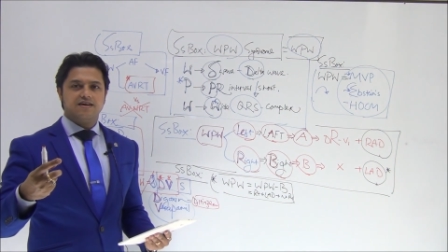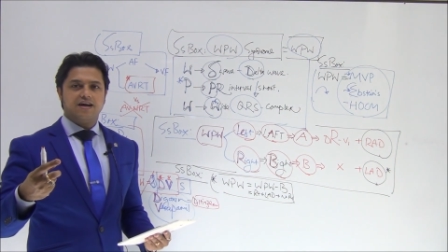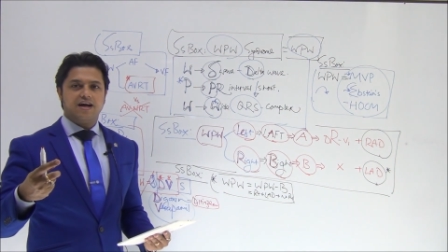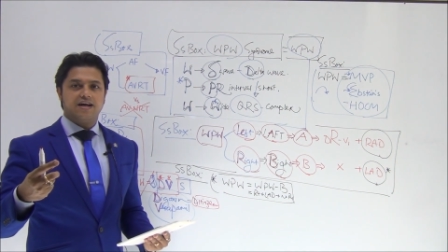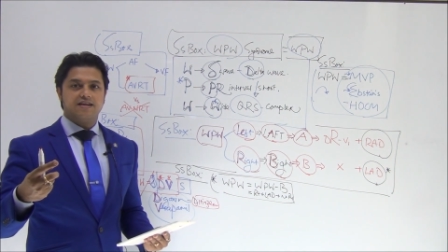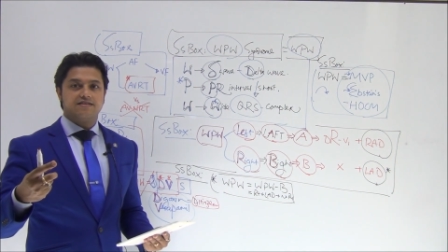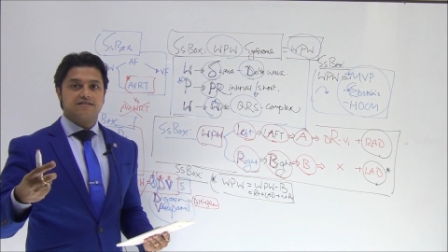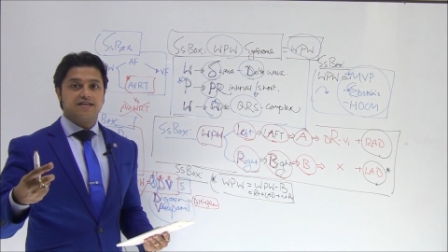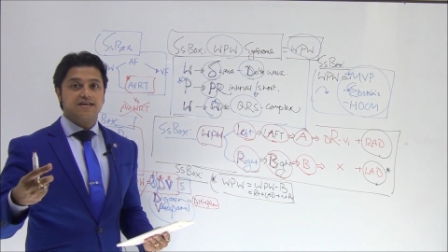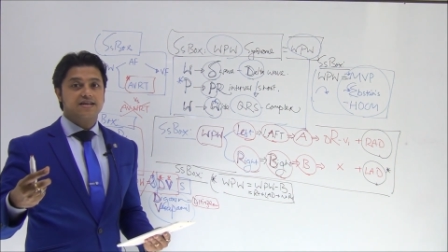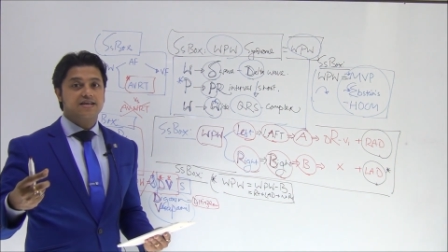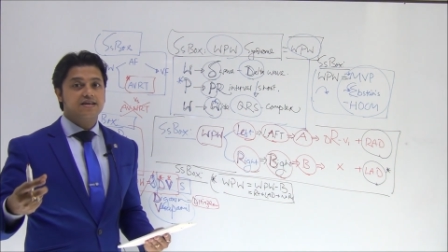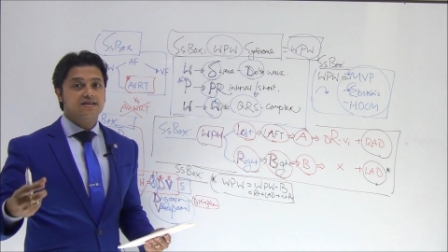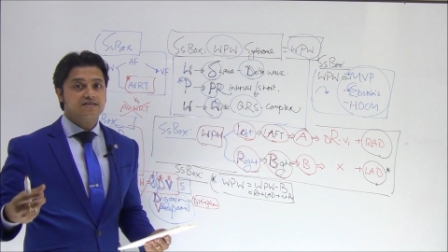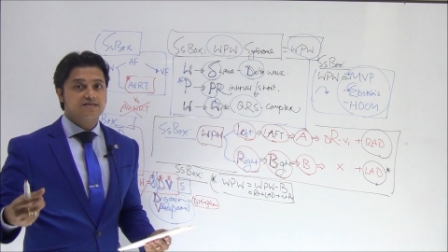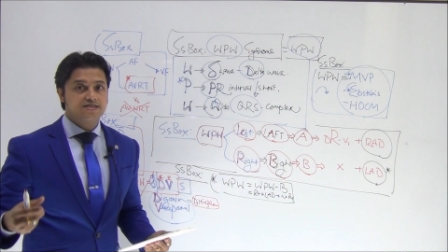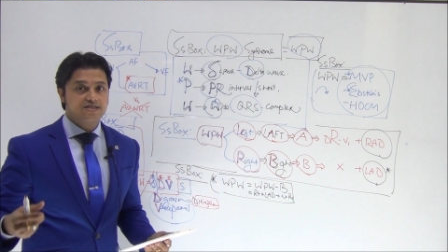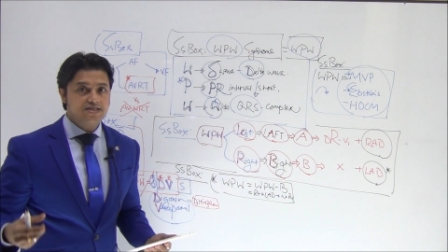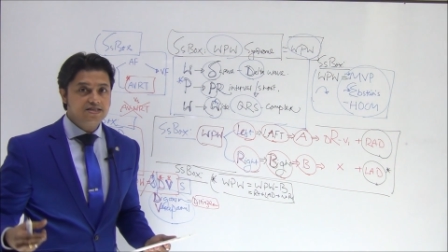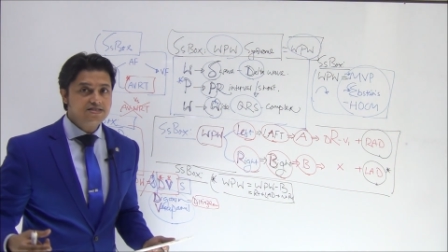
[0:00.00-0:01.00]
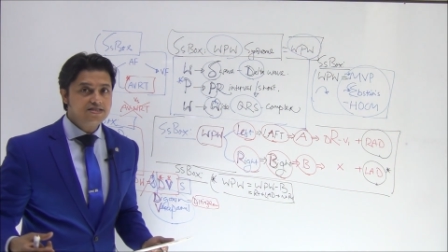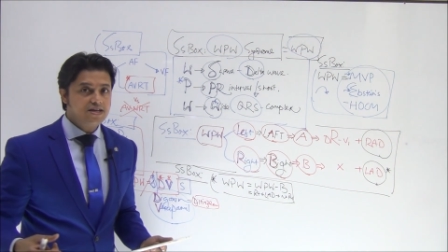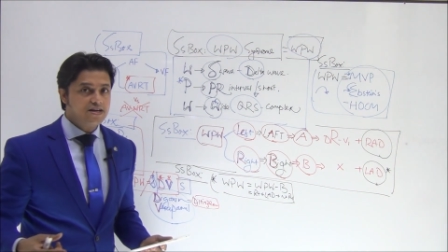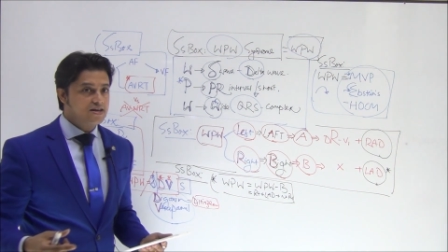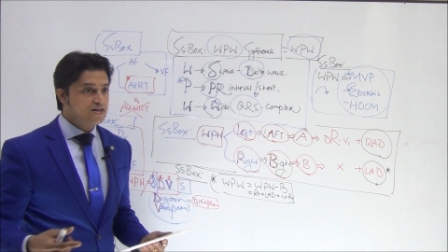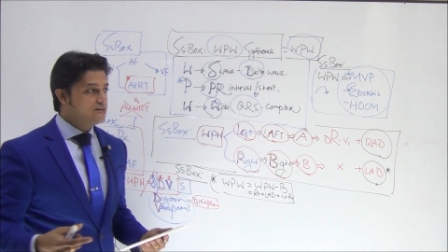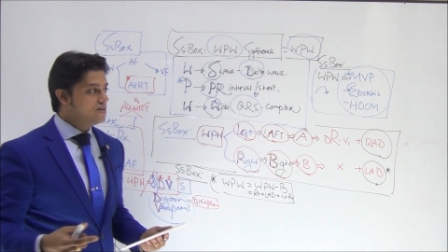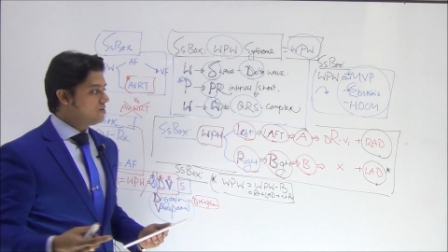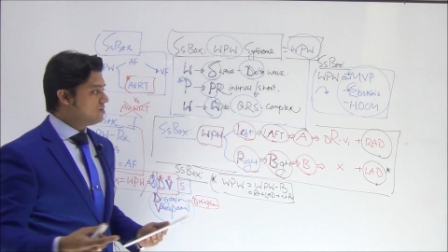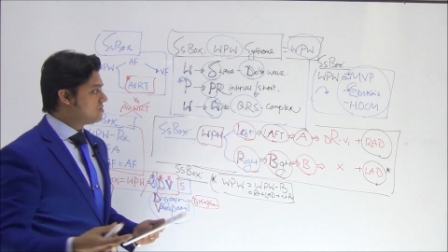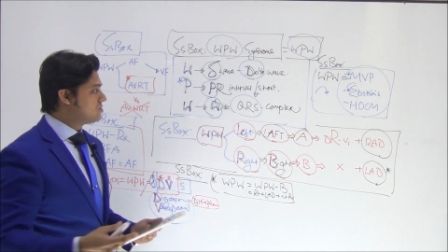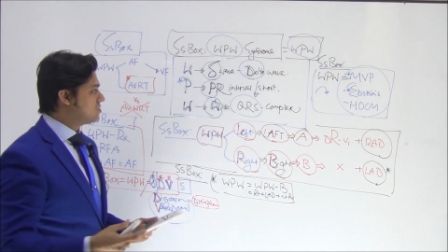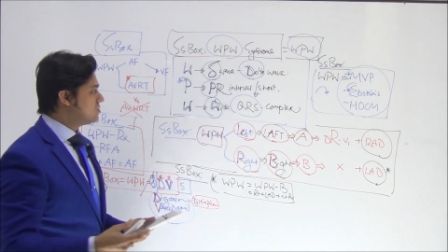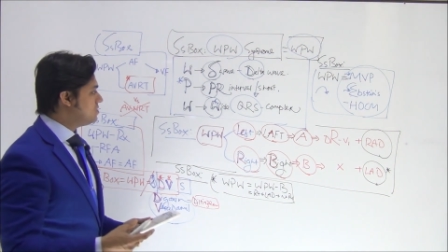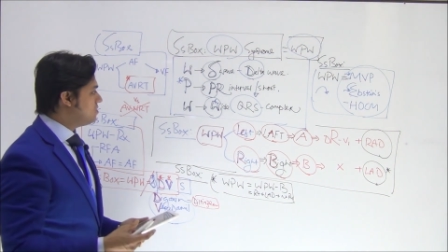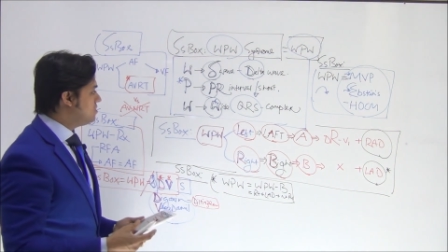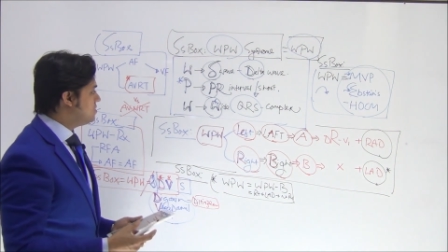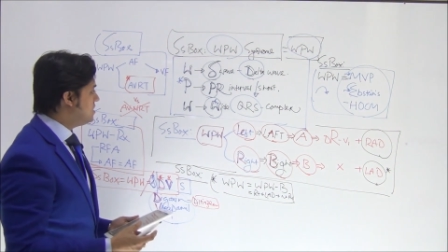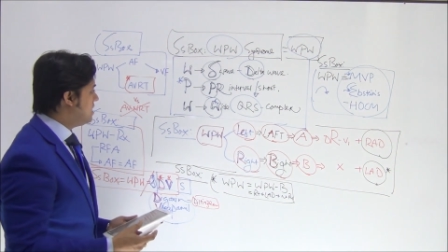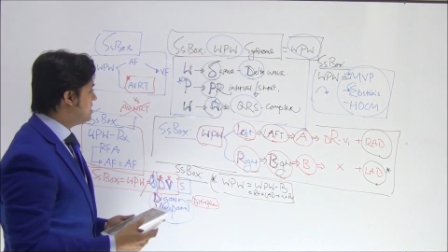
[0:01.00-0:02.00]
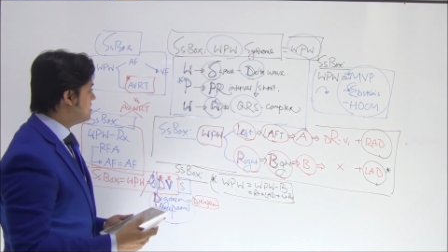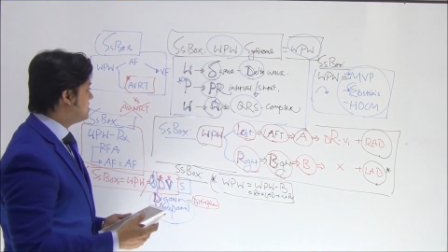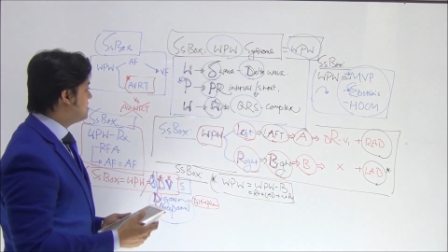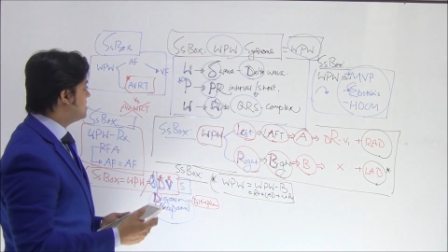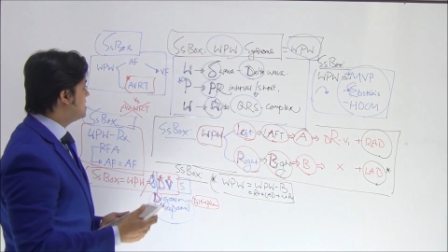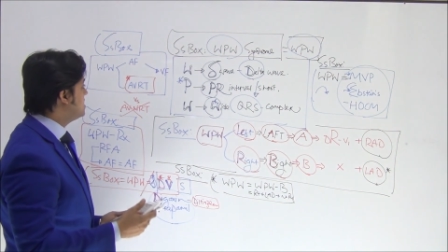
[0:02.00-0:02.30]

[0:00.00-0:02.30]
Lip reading: and they can degenerate also, and they